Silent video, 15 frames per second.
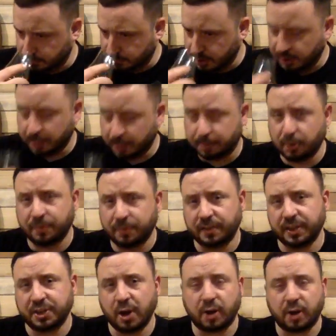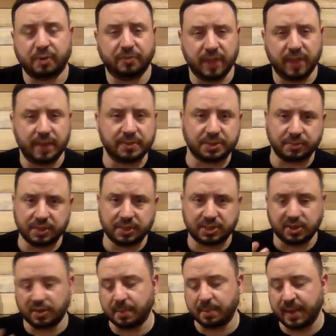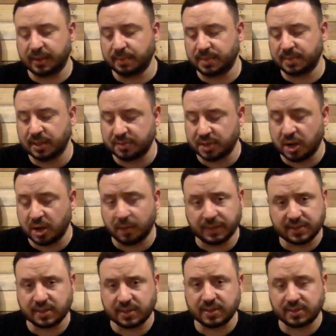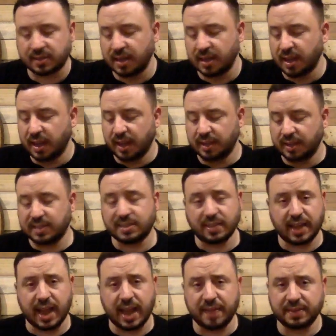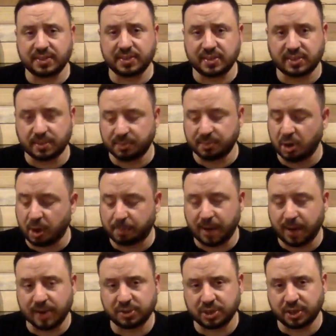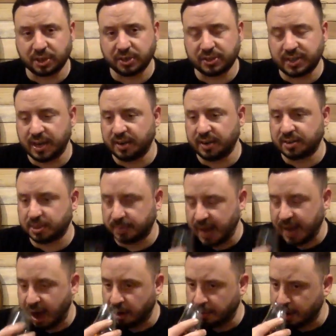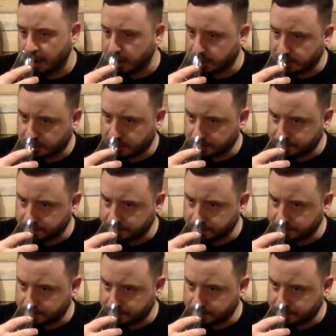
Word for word: the proof and the darker flavors are really starting to make themselves known. This is, this is again, this is some dark brown sugars here, some caramels.